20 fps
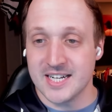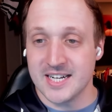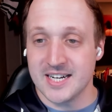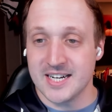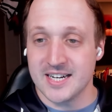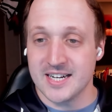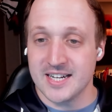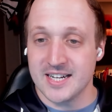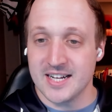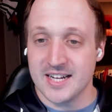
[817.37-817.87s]

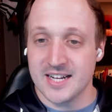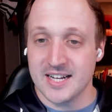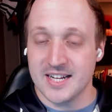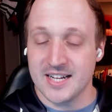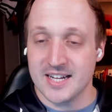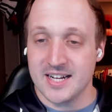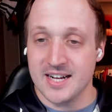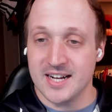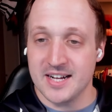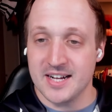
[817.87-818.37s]

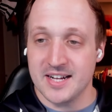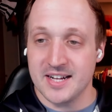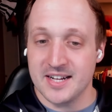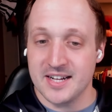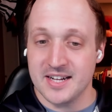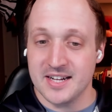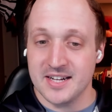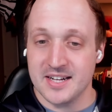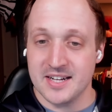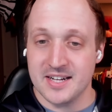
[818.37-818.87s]

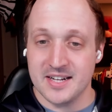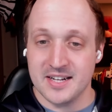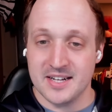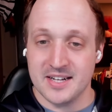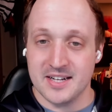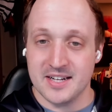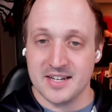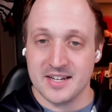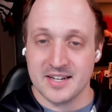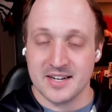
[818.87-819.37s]

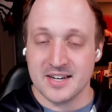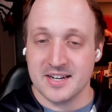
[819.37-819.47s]
No one is speaking in this clip.